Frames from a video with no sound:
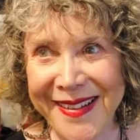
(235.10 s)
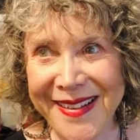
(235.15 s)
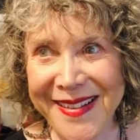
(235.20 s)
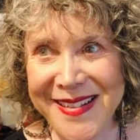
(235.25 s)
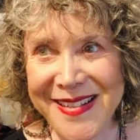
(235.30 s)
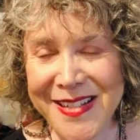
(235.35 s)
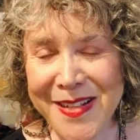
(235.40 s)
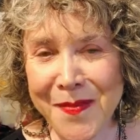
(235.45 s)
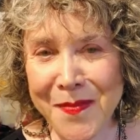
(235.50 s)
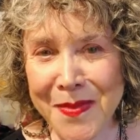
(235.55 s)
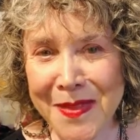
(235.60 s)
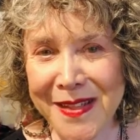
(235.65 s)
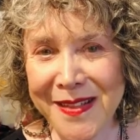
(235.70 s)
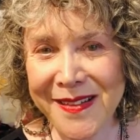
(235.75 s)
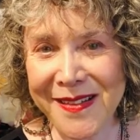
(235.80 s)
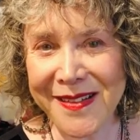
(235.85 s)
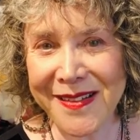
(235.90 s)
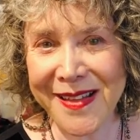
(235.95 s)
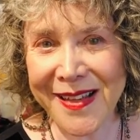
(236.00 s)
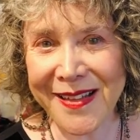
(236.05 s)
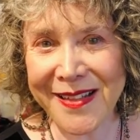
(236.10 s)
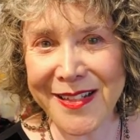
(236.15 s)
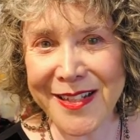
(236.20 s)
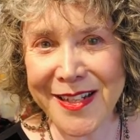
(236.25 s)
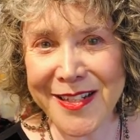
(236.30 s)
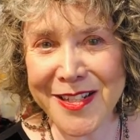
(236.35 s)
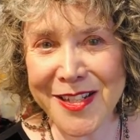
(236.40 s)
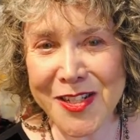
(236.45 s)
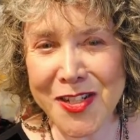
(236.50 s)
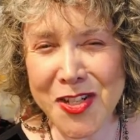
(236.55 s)
something that
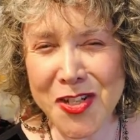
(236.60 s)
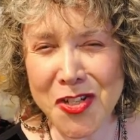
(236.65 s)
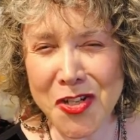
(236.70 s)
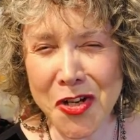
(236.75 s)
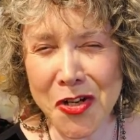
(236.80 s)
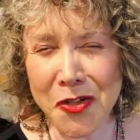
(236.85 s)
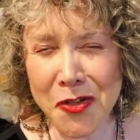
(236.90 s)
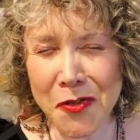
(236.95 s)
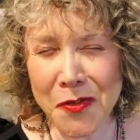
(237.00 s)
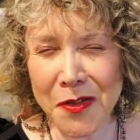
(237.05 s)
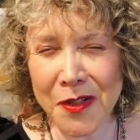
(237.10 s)
doesn't show